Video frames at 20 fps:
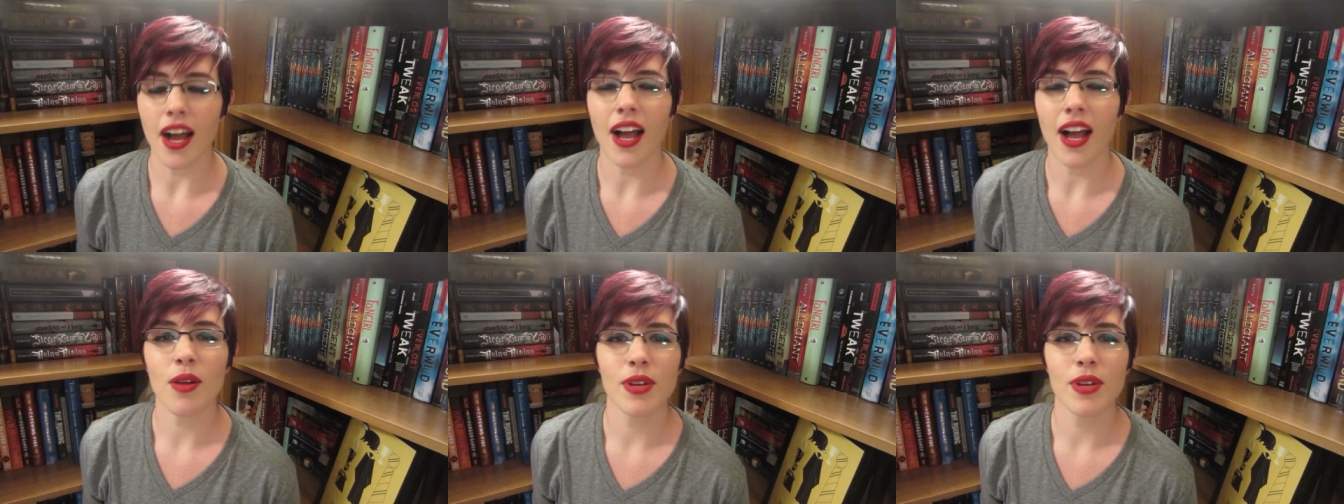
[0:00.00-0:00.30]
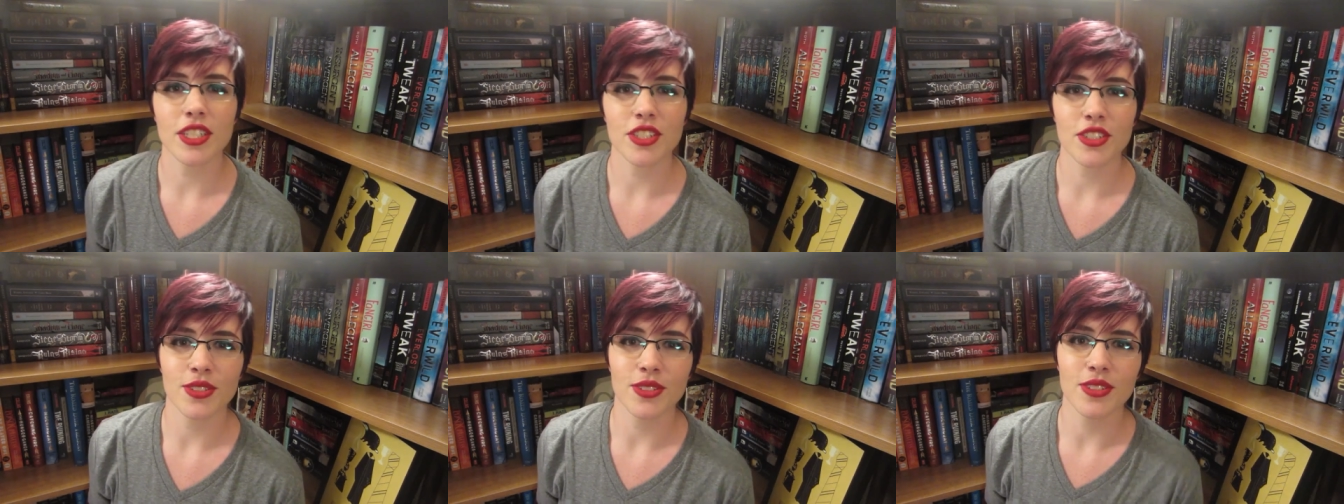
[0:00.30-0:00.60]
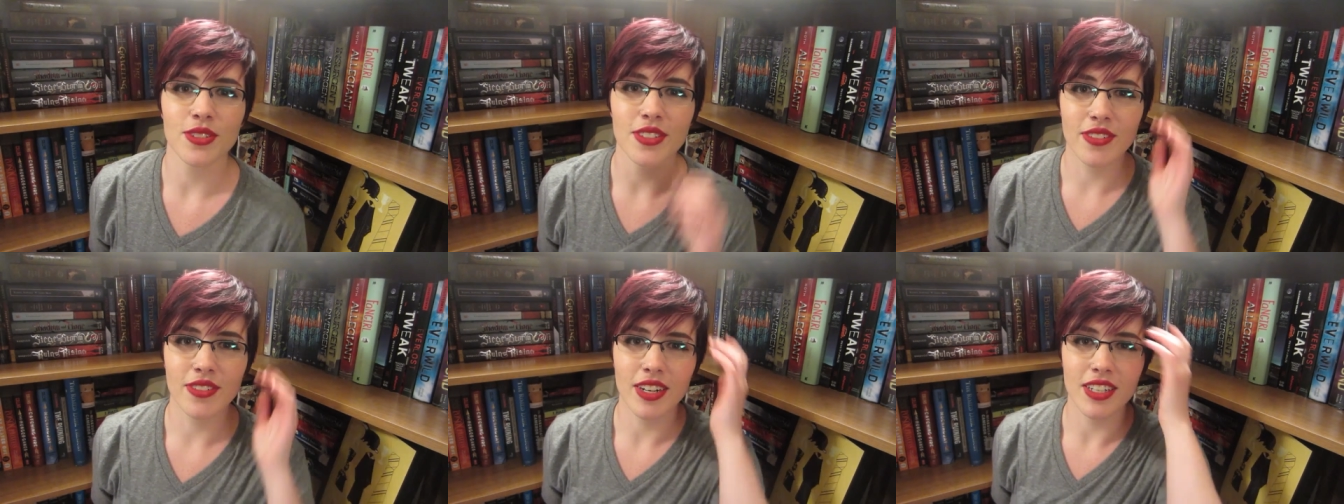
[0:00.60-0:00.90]
I went
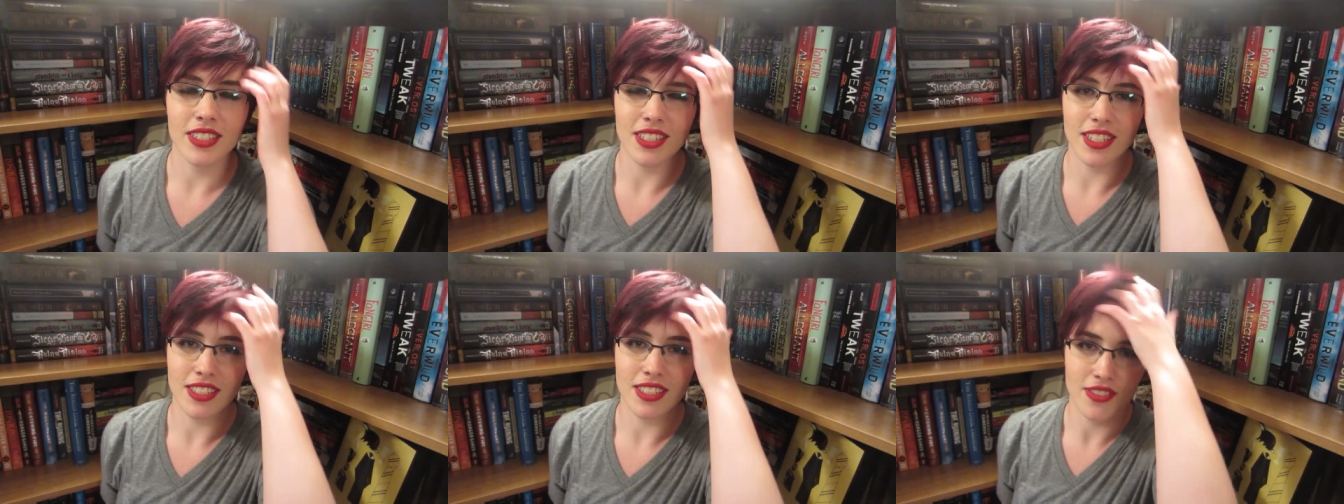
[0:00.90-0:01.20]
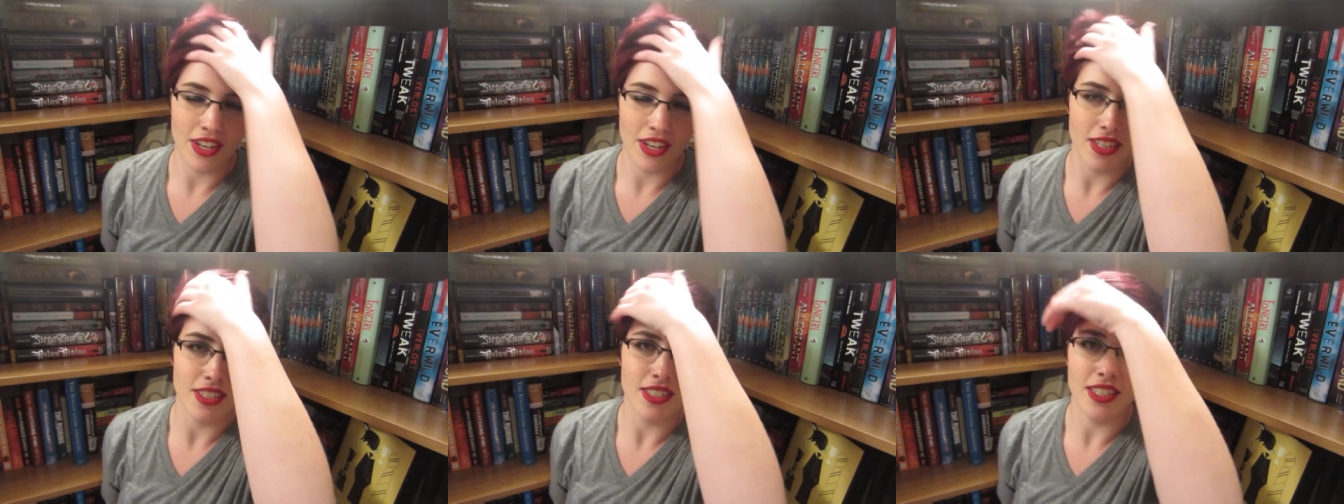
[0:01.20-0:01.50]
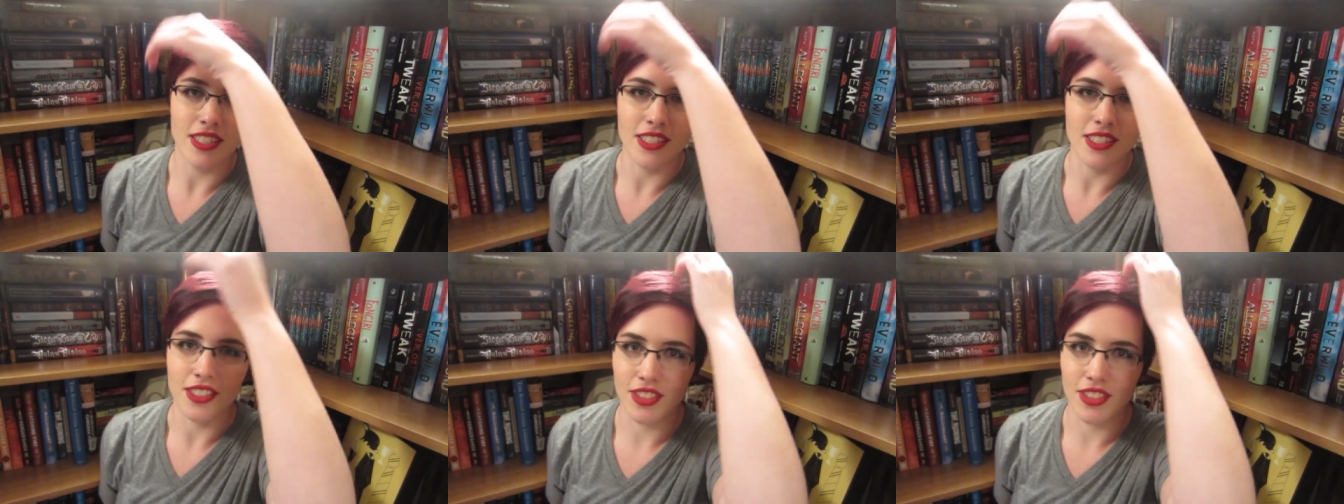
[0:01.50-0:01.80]
to the Renaissance Fair, I
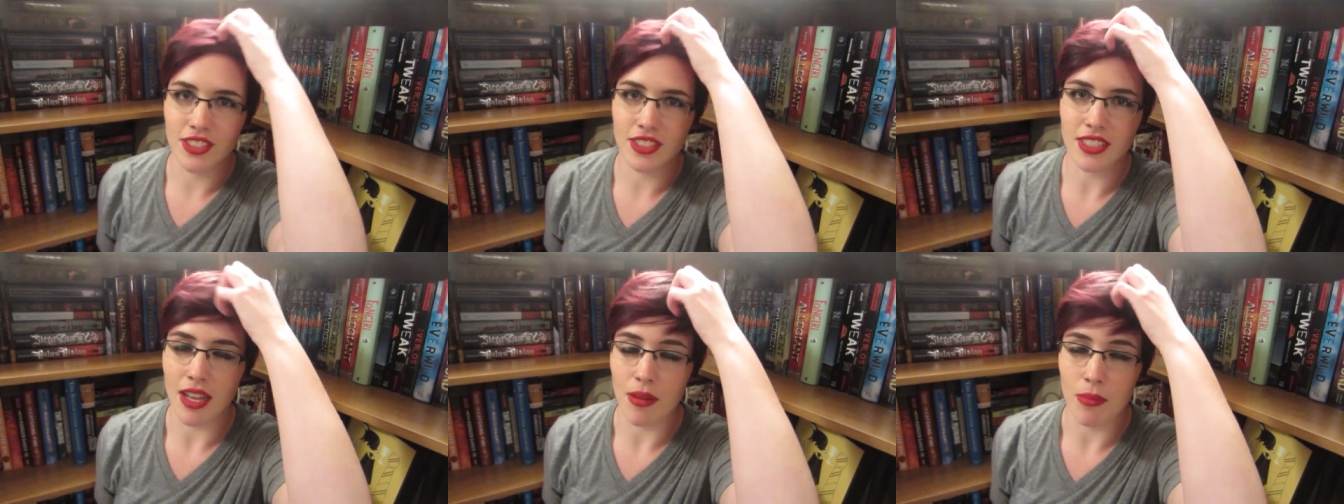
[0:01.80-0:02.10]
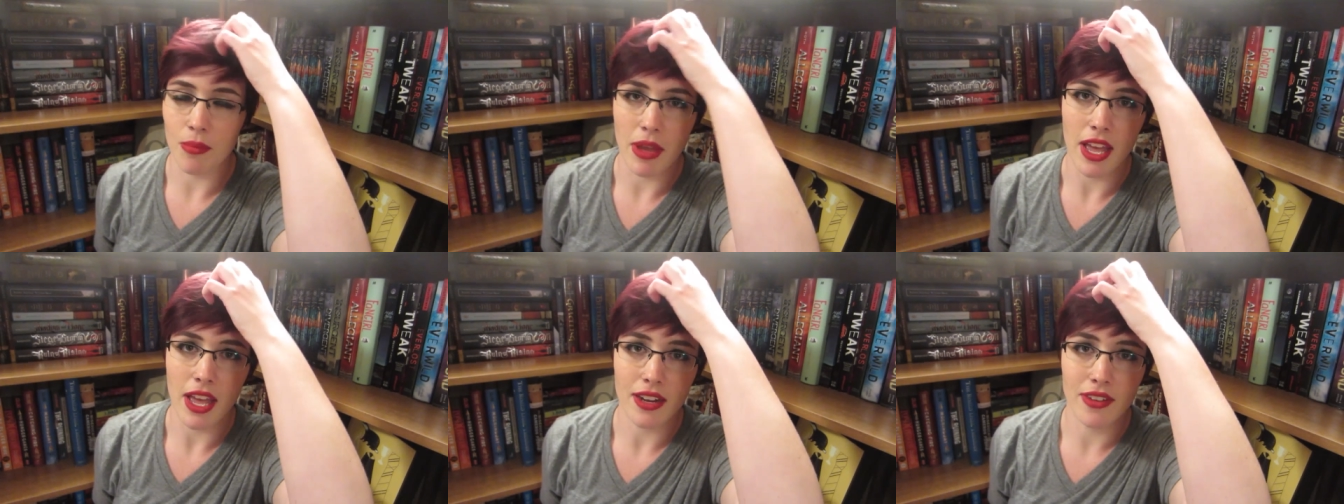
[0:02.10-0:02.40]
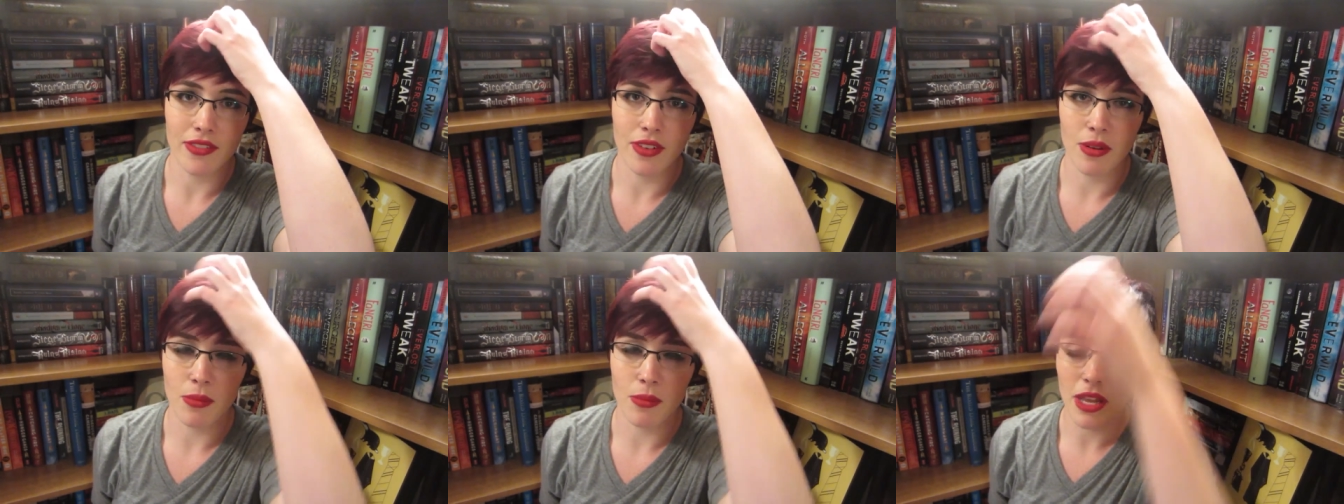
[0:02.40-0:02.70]
actually just got
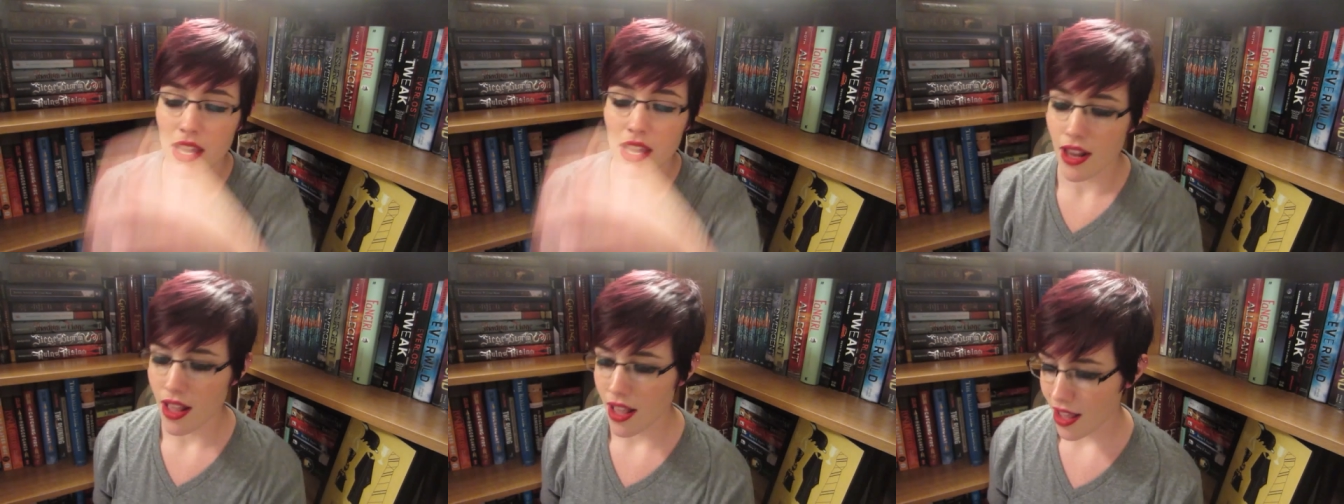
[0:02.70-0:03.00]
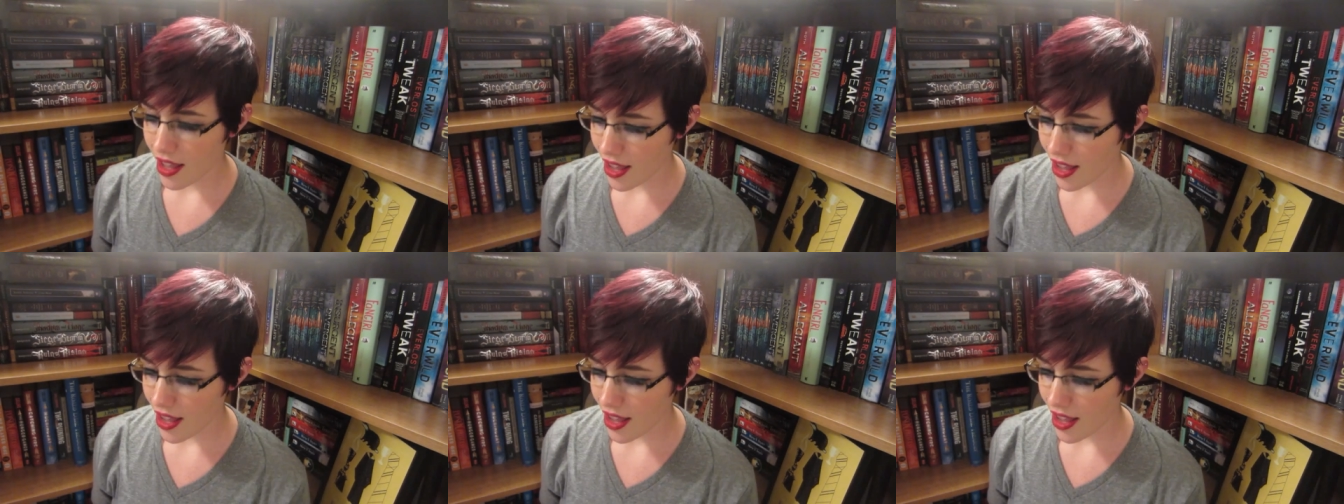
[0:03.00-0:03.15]
back from it,